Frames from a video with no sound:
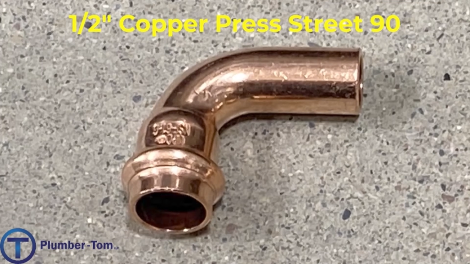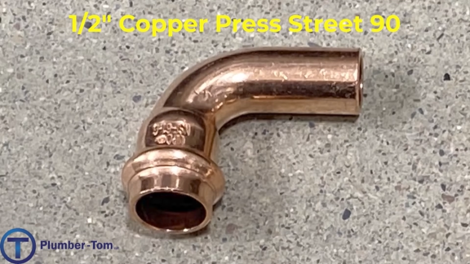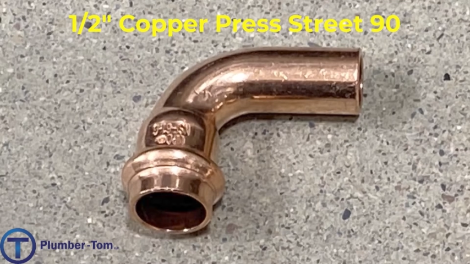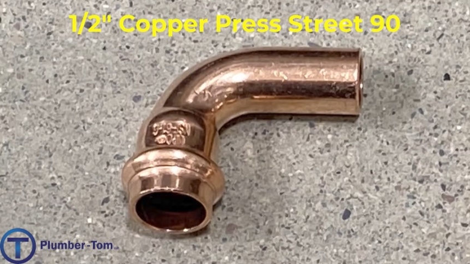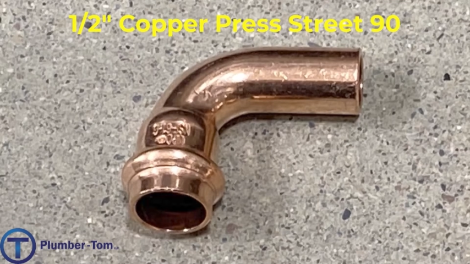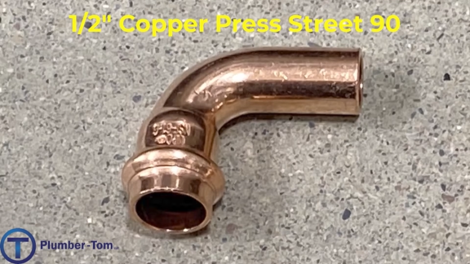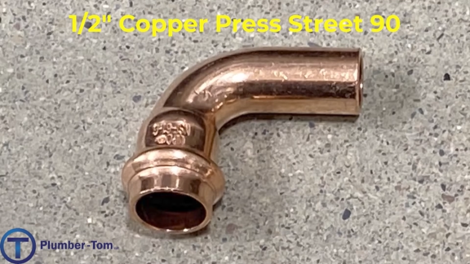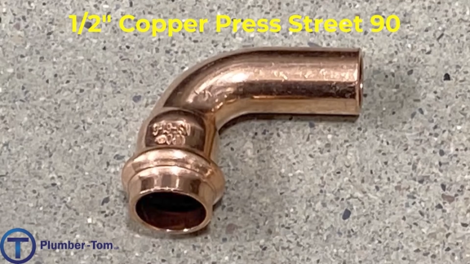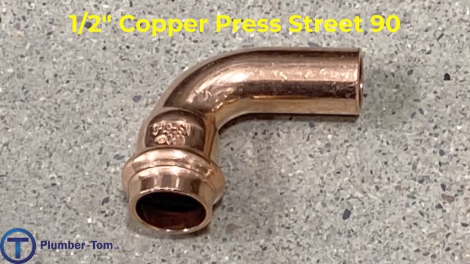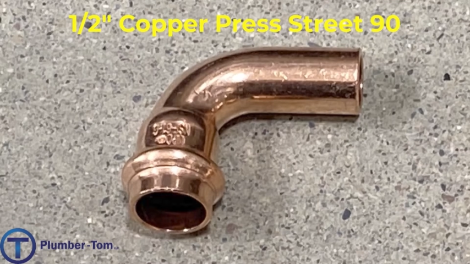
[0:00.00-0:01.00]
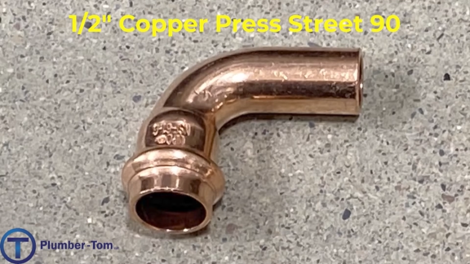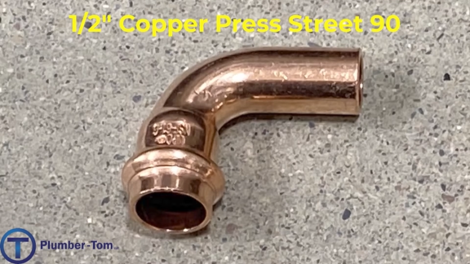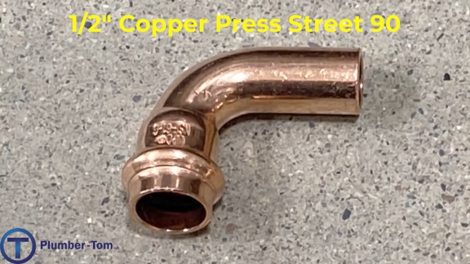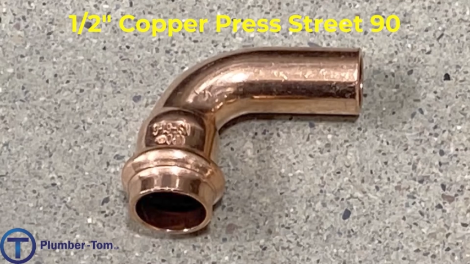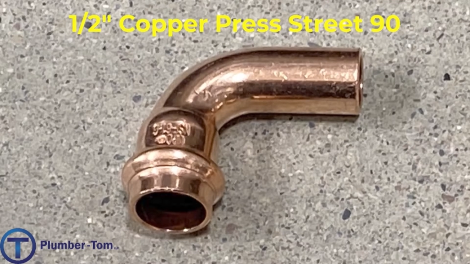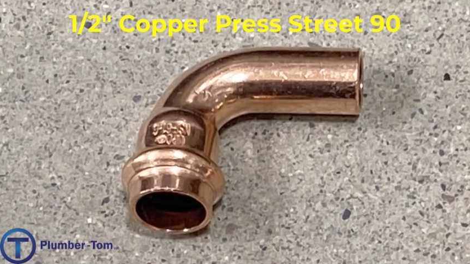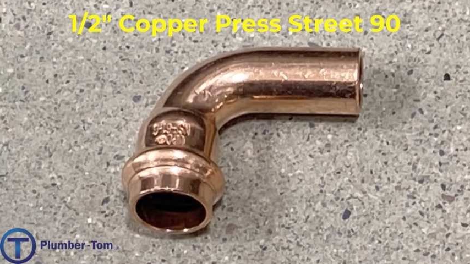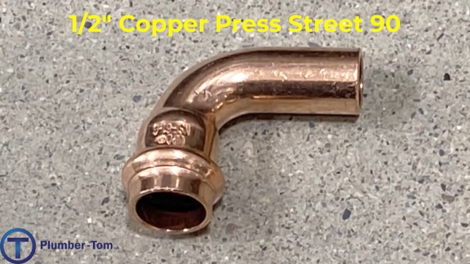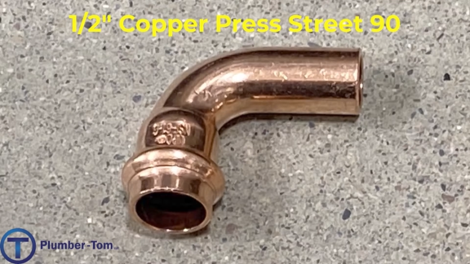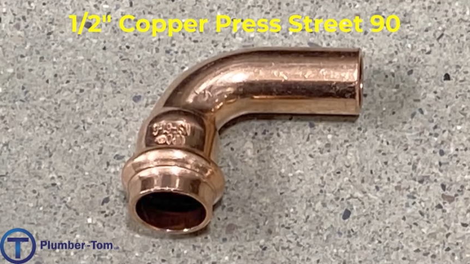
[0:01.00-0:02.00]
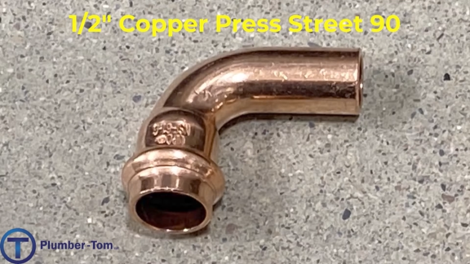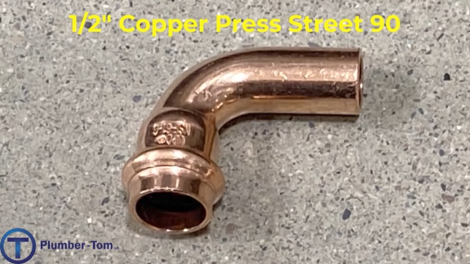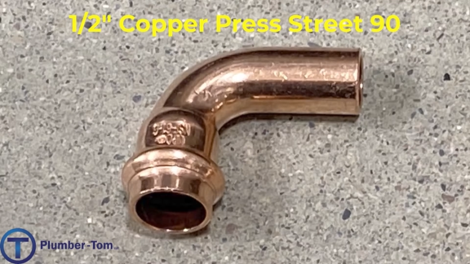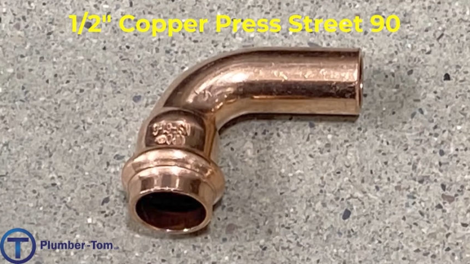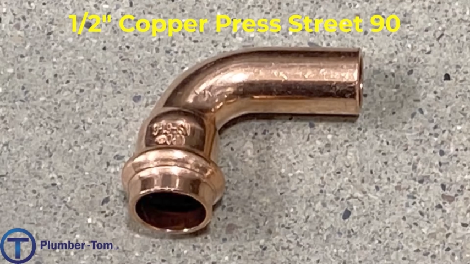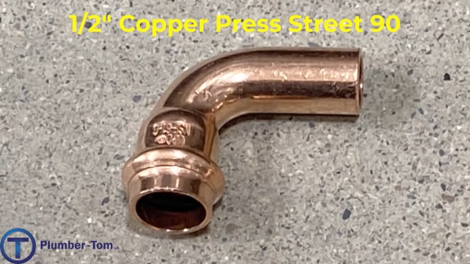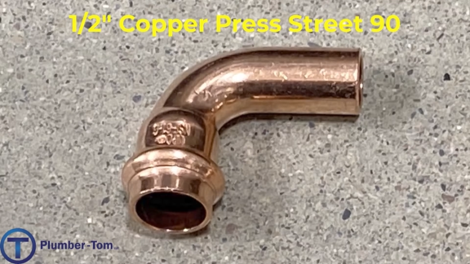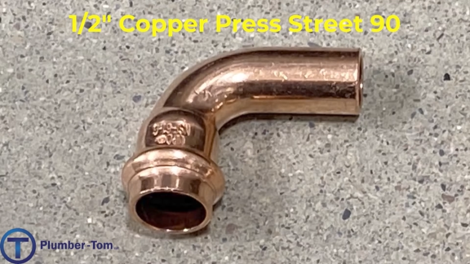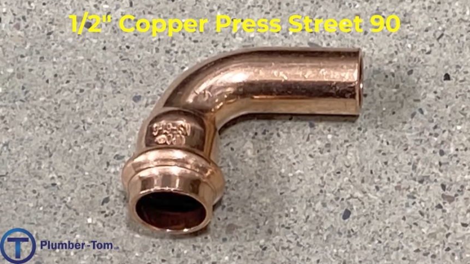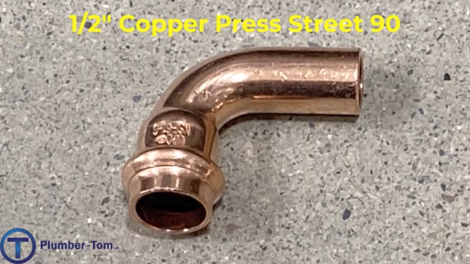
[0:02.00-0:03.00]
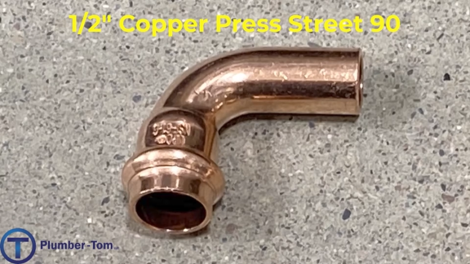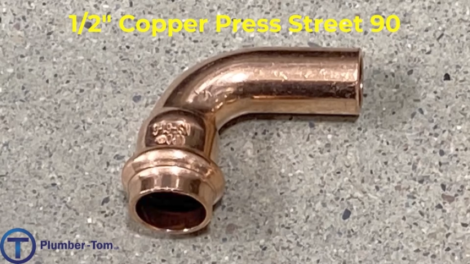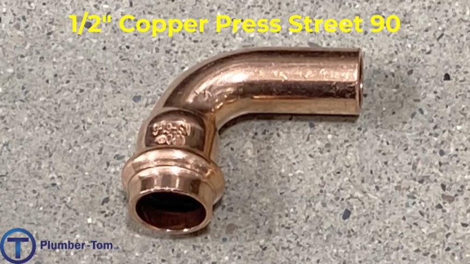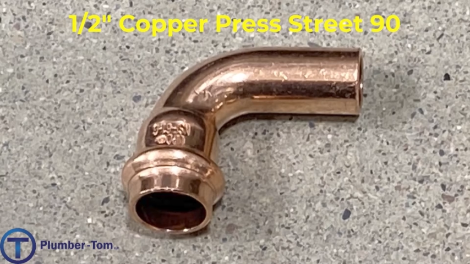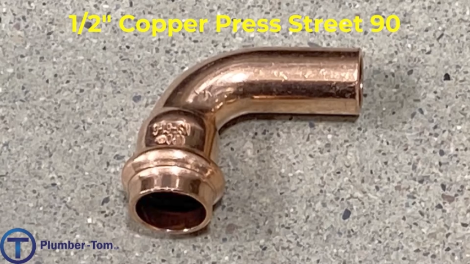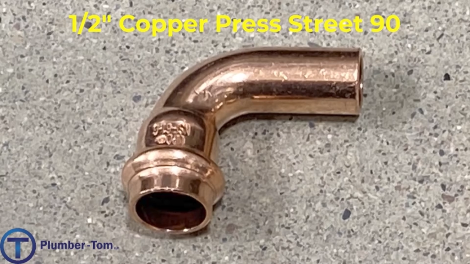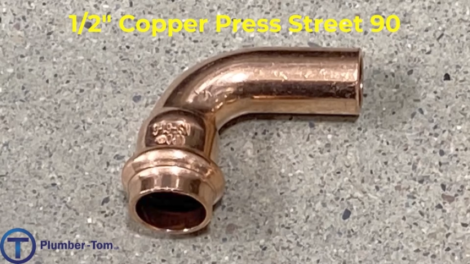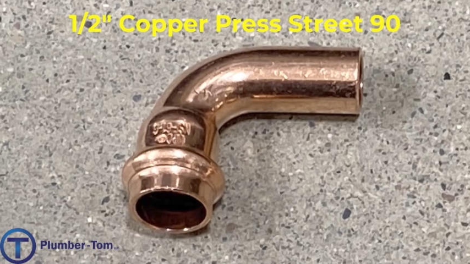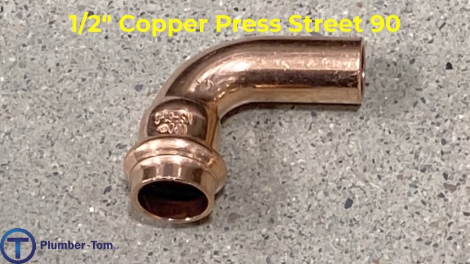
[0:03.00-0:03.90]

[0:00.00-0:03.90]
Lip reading: [unreadable: no face in view]